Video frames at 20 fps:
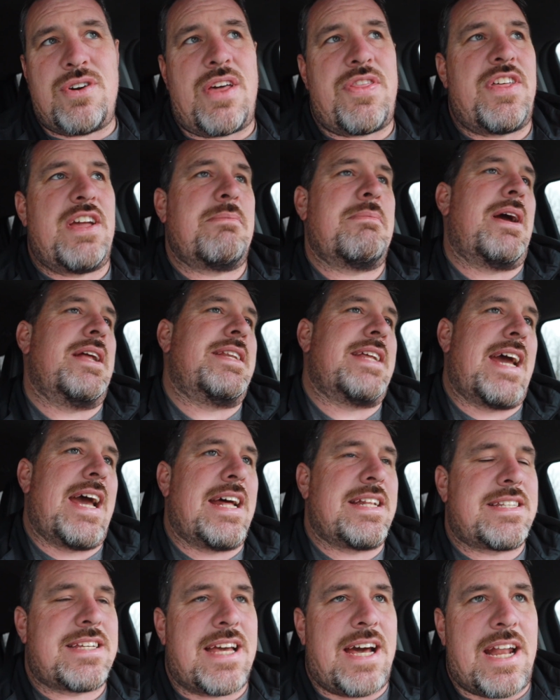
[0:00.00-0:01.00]
I think my
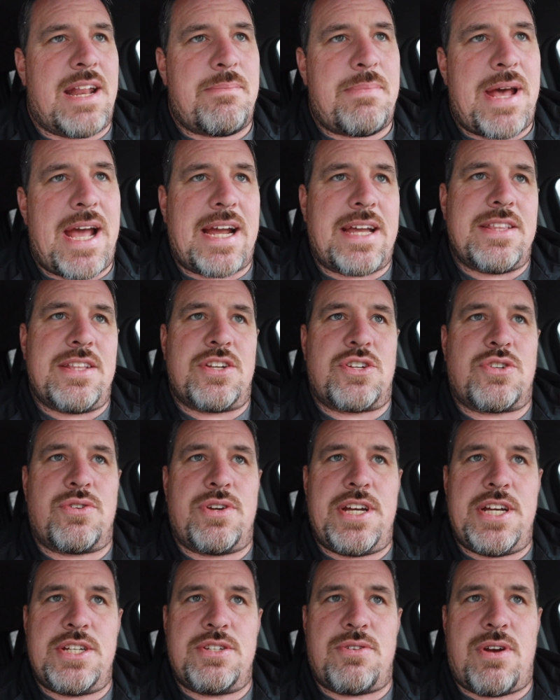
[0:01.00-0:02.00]
dad's got it back in the
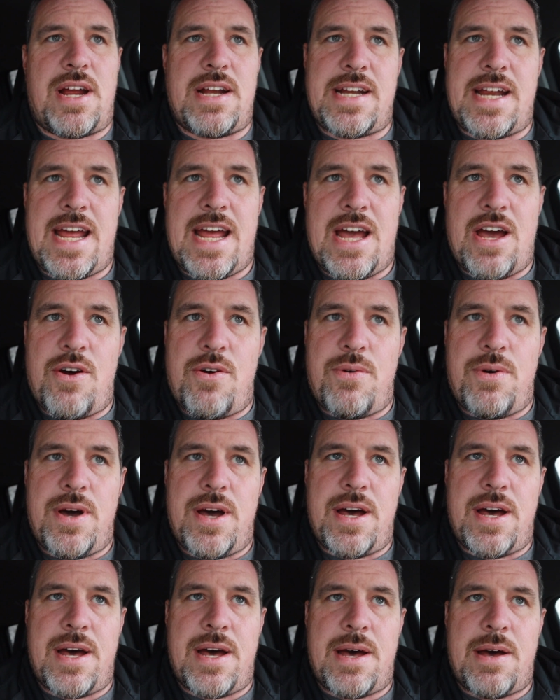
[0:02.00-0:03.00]
trees right
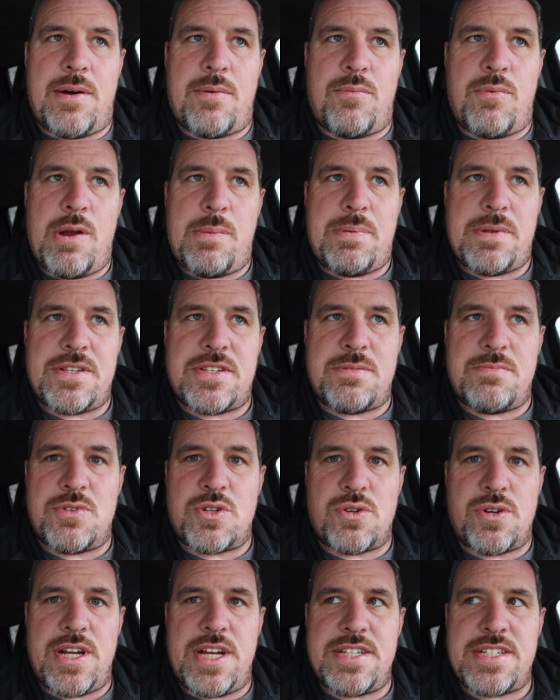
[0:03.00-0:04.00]
now, ripping some
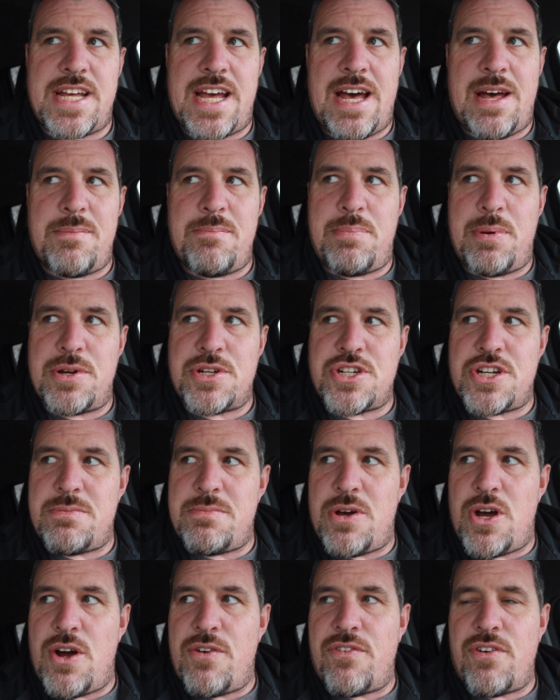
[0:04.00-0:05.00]
trees out and pushing them
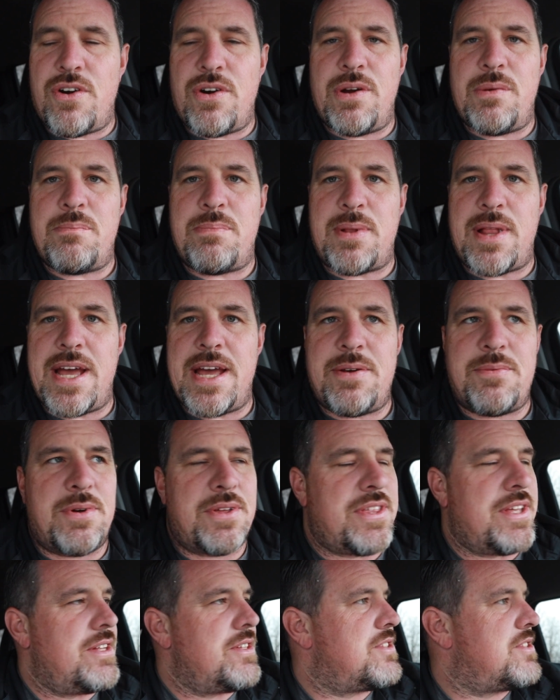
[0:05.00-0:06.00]
over and playing with it.